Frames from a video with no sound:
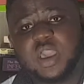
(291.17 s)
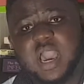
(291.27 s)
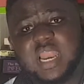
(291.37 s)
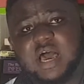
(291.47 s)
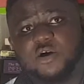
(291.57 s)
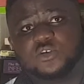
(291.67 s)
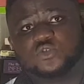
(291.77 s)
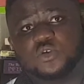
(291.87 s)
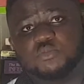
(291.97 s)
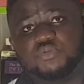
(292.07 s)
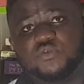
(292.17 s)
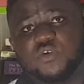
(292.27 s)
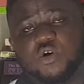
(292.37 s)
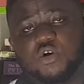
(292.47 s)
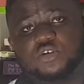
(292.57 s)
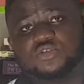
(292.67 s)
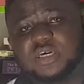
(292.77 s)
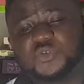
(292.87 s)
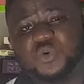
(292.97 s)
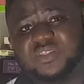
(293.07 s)
allow us to improve on
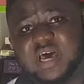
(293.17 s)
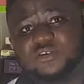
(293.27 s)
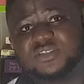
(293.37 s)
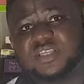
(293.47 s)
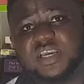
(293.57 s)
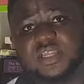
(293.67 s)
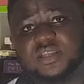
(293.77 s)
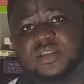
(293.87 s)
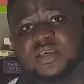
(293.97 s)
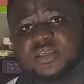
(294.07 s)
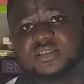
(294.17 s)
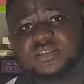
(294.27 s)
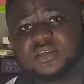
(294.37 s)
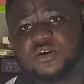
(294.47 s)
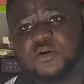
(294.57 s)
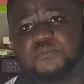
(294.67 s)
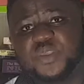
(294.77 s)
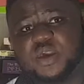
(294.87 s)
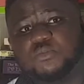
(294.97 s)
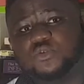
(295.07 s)
contrast without staining, still
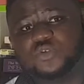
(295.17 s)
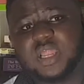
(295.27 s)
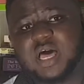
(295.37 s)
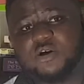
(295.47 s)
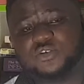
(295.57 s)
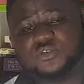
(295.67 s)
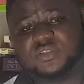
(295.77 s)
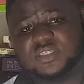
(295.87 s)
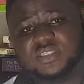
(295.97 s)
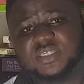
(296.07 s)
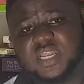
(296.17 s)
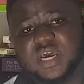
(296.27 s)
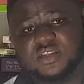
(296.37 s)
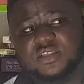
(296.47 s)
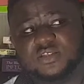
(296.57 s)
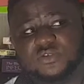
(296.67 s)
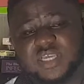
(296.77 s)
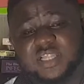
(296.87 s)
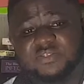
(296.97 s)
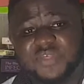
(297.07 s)
be able to allow us to see internal details.
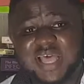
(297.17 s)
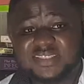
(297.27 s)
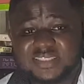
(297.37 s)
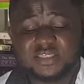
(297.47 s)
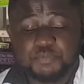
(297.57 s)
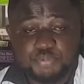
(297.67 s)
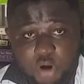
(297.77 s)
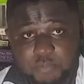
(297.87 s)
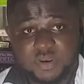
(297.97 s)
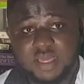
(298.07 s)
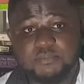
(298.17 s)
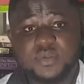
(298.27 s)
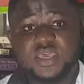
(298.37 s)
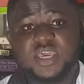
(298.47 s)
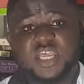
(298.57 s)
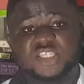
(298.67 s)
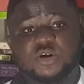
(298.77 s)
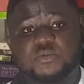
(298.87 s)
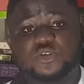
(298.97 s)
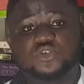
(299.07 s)
And that problem is
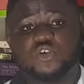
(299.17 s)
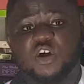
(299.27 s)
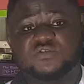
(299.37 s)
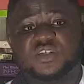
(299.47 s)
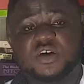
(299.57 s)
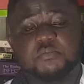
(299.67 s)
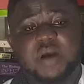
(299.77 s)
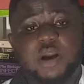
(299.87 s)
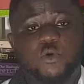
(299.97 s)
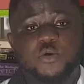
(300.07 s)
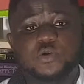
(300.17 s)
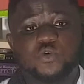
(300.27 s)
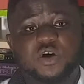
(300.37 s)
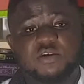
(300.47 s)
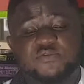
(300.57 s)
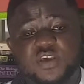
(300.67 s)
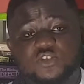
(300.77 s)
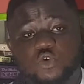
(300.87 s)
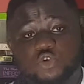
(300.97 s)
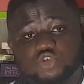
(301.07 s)
going to be solved by what we call the phase
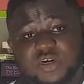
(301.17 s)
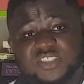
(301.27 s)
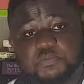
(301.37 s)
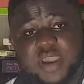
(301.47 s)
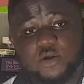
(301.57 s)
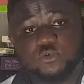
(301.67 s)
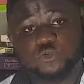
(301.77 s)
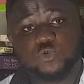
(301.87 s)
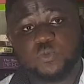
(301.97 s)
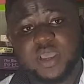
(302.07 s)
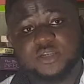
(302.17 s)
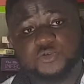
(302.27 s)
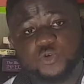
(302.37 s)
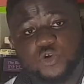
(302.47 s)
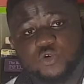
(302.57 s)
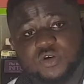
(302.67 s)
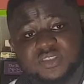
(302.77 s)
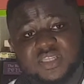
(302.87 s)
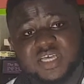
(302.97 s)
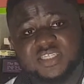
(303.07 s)
contrast microscope, and we're going to
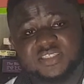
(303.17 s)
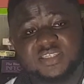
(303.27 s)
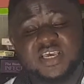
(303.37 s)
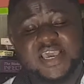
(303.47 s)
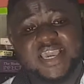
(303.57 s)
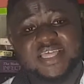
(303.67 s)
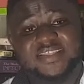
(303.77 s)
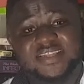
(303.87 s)
consider this in the